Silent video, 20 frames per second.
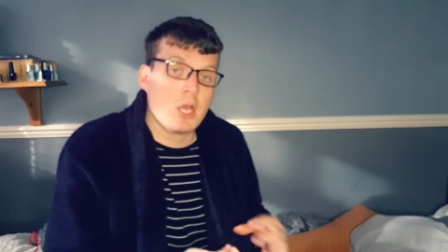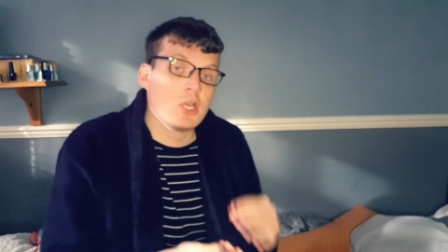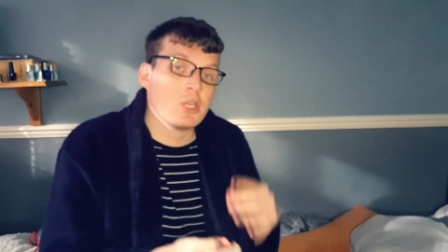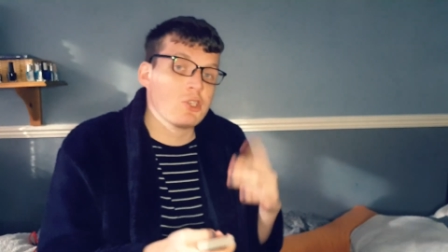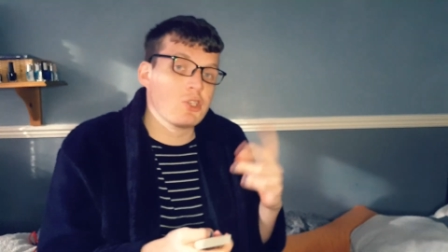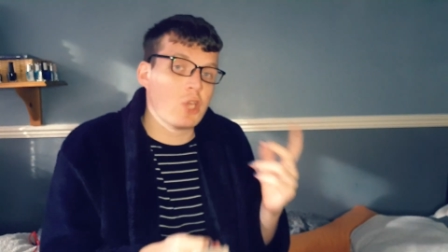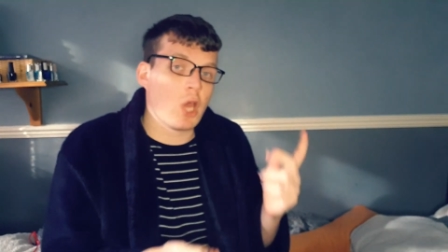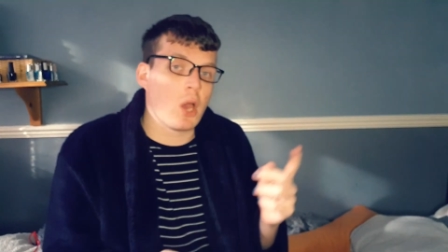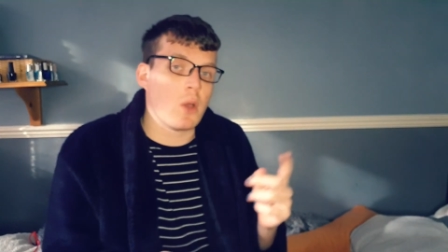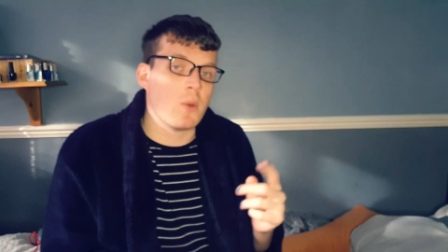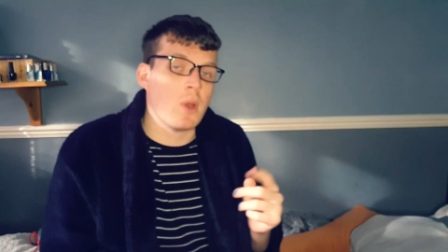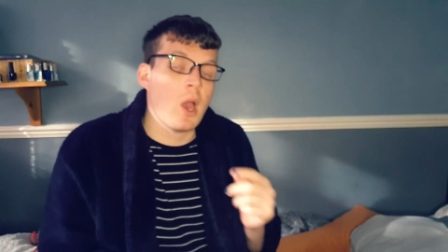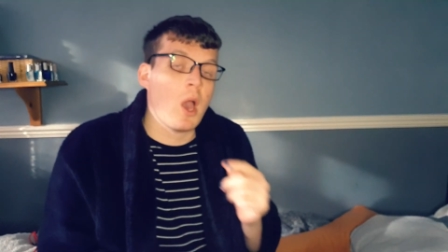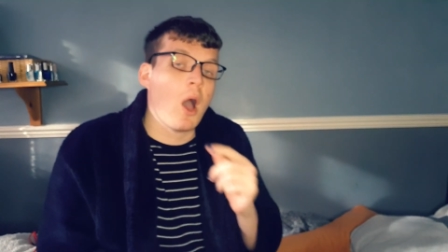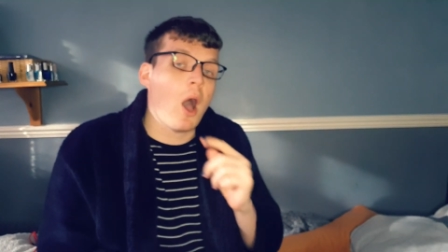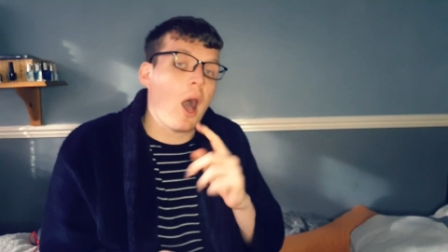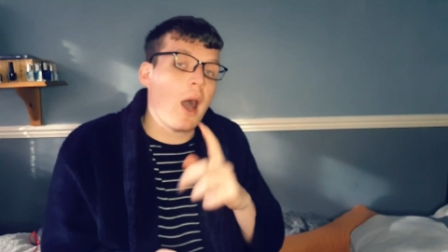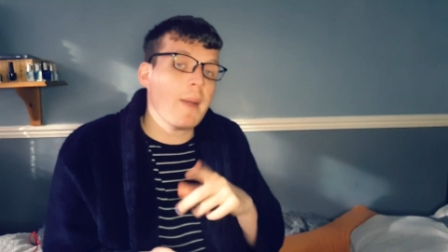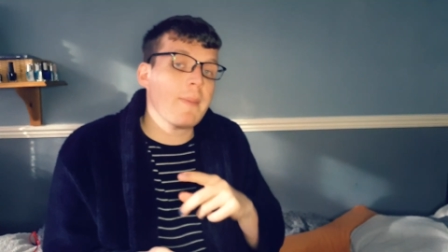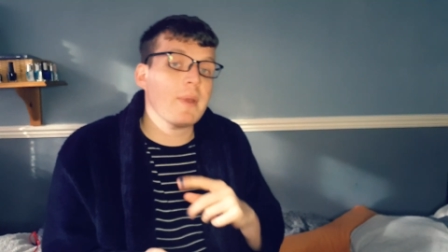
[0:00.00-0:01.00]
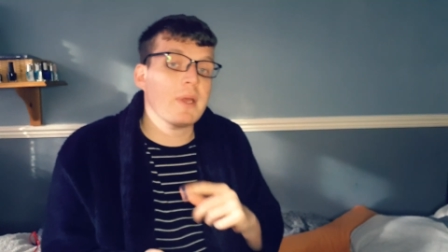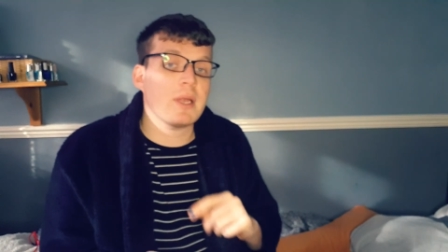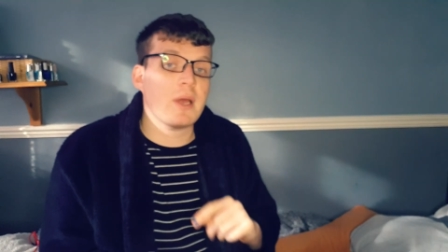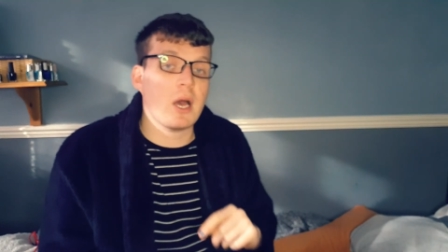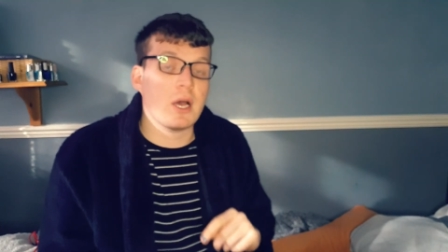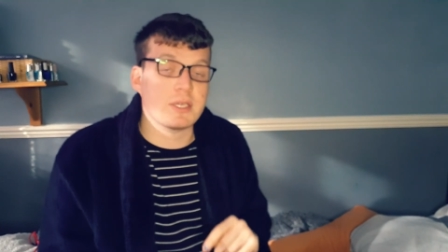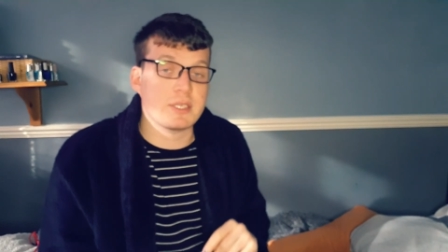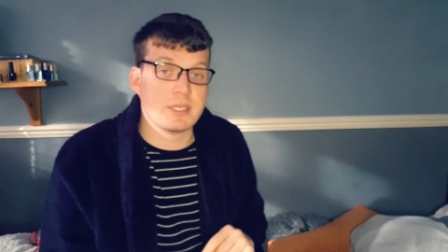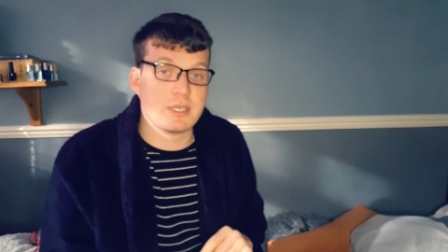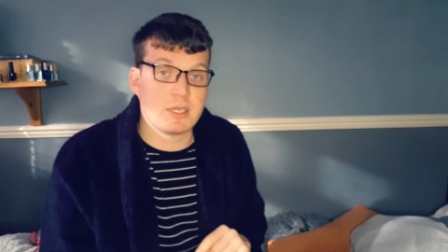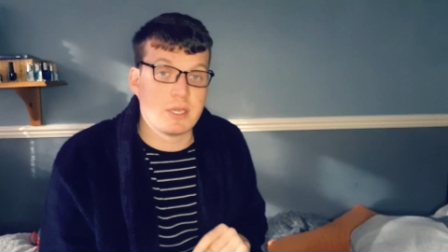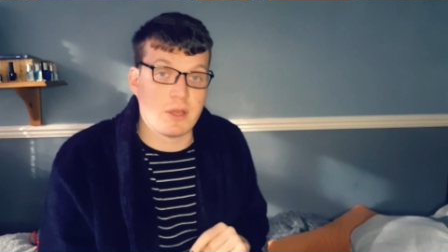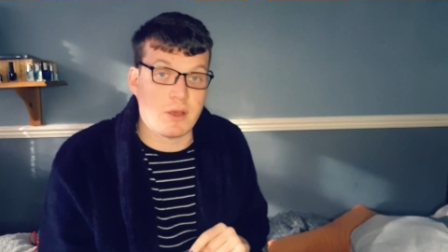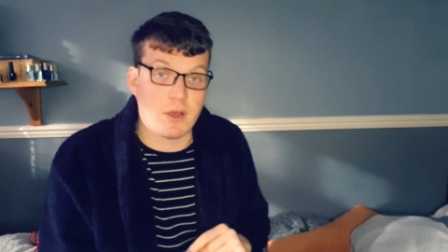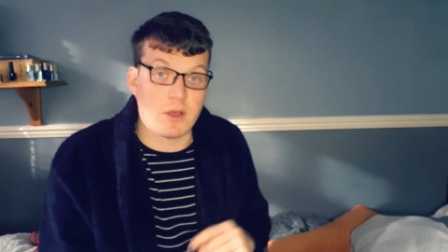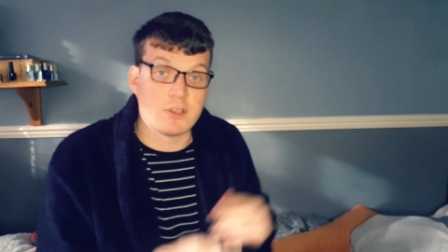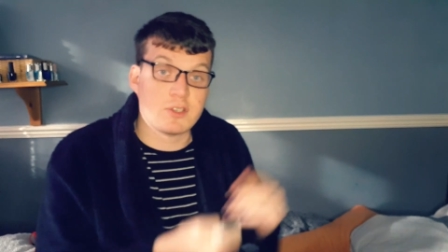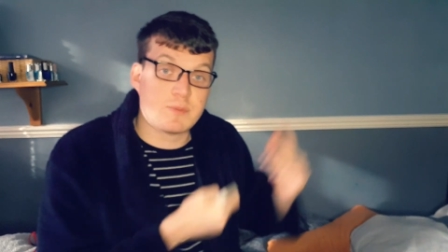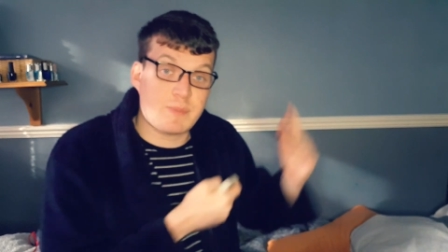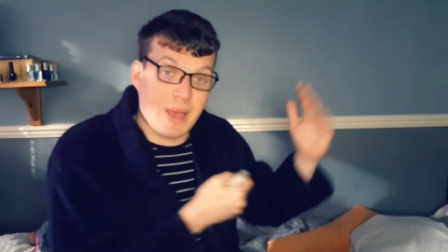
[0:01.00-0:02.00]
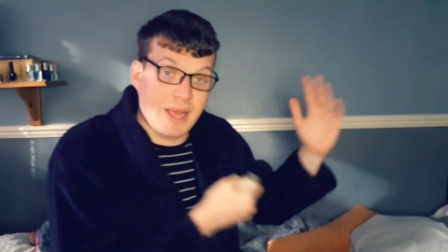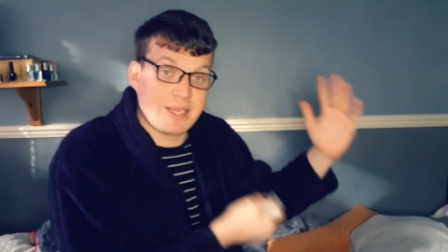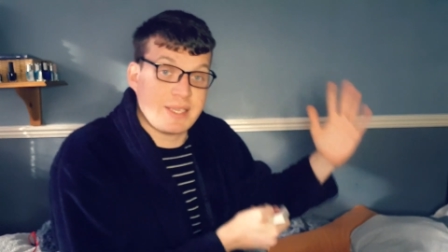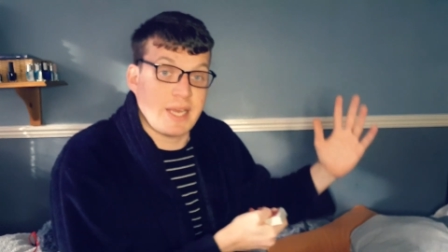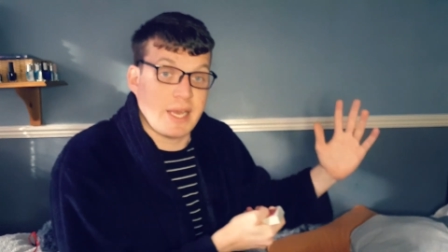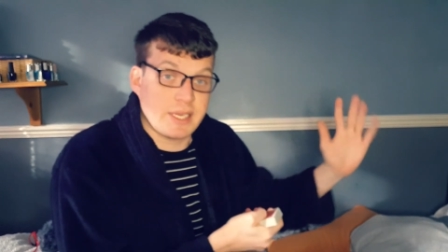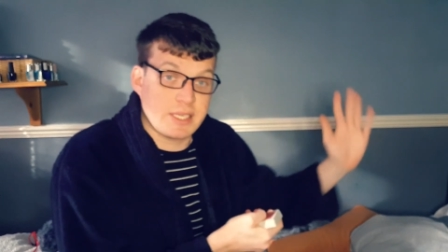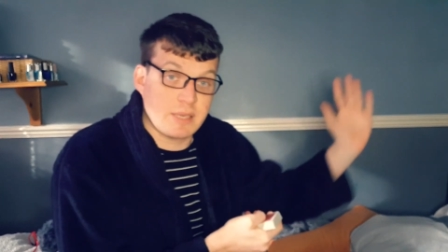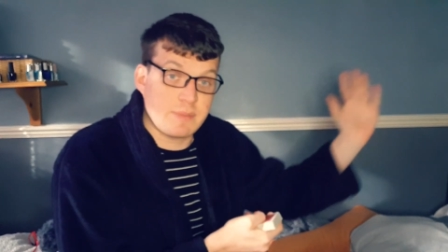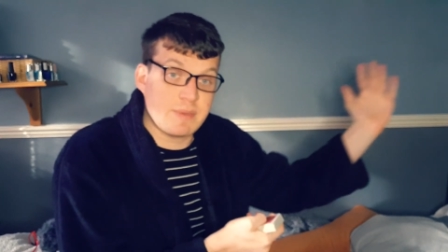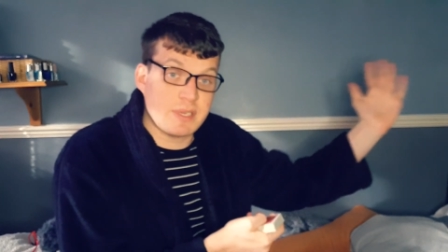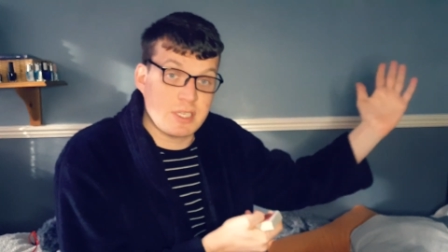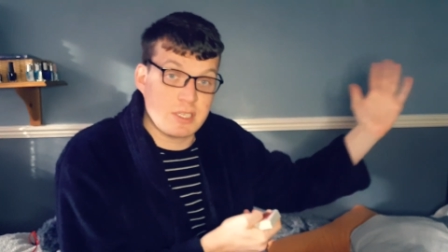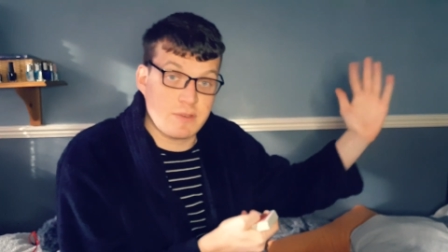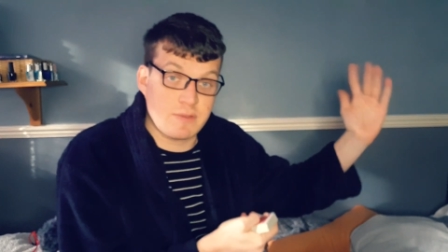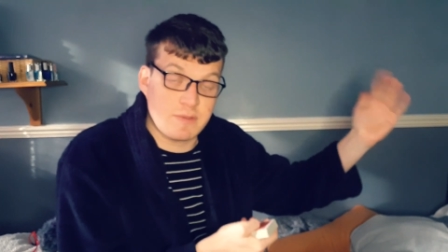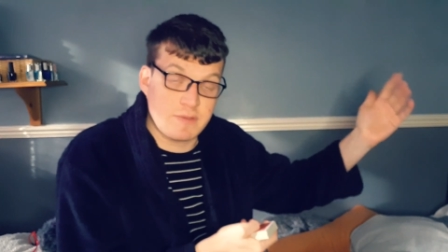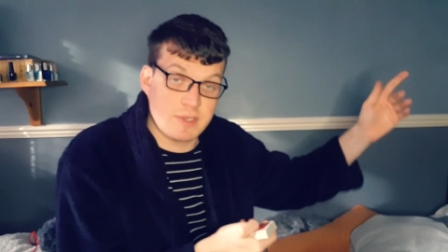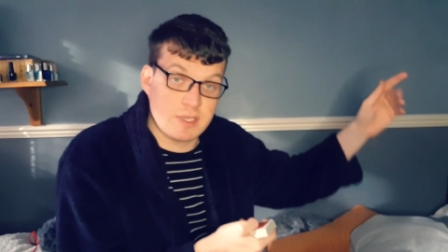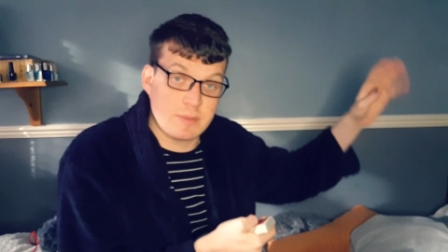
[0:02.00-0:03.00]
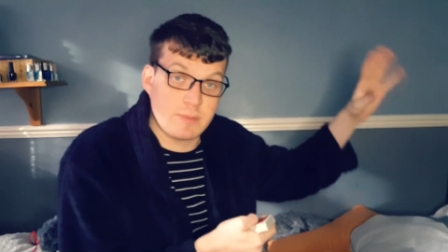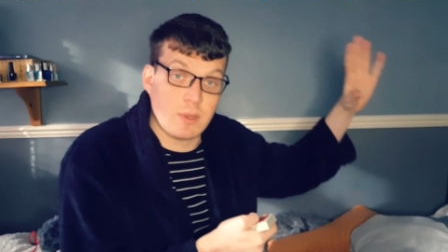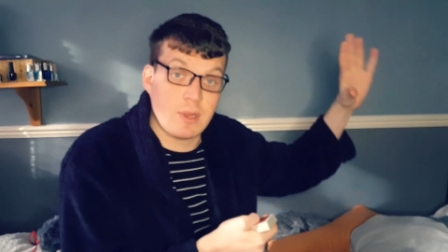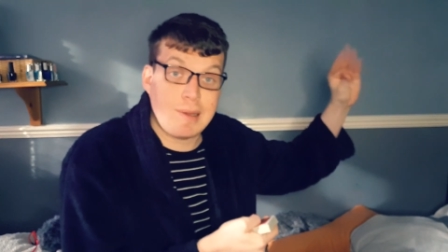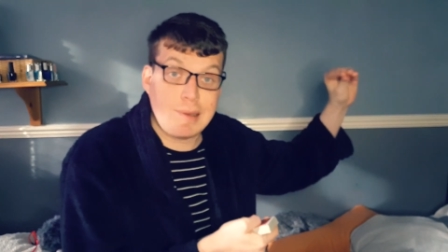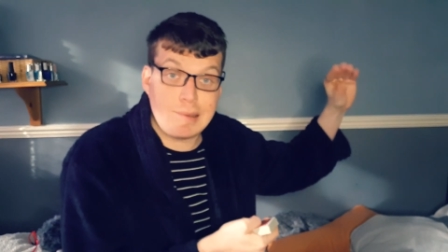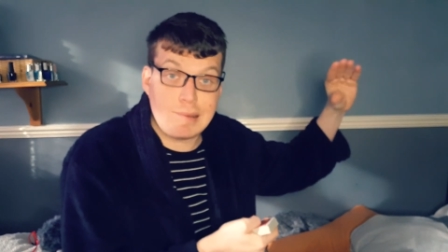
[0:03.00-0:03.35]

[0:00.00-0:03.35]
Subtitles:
So I'm going to ask the spectator, Mr. Invisible.